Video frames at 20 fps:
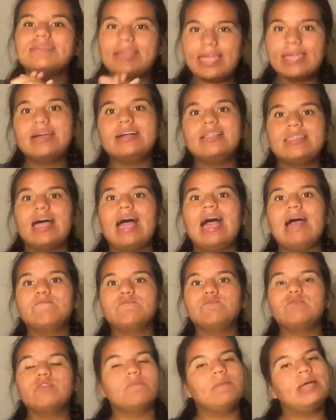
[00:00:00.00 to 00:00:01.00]
a
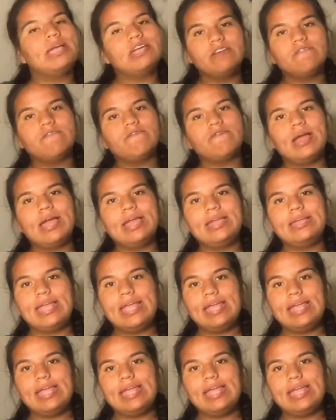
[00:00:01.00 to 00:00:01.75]
collab with my good friend,